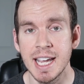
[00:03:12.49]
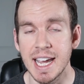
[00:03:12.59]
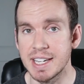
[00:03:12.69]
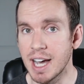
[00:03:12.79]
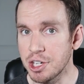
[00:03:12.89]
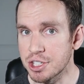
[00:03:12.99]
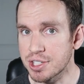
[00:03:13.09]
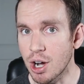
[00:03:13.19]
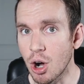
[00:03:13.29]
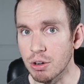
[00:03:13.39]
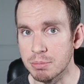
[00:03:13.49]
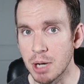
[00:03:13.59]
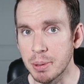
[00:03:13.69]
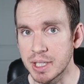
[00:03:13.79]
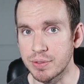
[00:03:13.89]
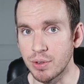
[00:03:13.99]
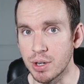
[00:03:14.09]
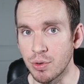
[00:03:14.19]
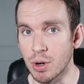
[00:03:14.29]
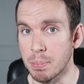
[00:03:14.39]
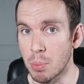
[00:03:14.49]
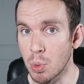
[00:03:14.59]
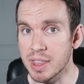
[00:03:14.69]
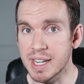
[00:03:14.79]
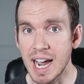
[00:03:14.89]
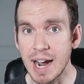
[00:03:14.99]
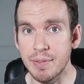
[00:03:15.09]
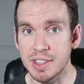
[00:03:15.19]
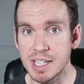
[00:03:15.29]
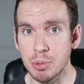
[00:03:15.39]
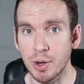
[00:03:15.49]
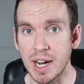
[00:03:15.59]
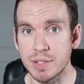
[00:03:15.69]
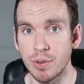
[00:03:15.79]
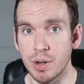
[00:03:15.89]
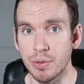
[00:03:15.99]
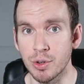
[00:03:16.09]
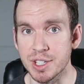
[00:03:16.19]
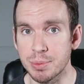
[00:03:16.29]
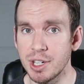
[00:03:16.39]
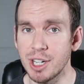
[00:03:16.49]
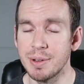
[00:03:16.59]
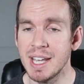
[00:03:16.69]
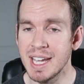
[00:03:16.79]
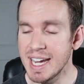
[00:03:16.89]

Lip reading: And not just all Republicans voted for it, more than half of the Democrats voted for it as well.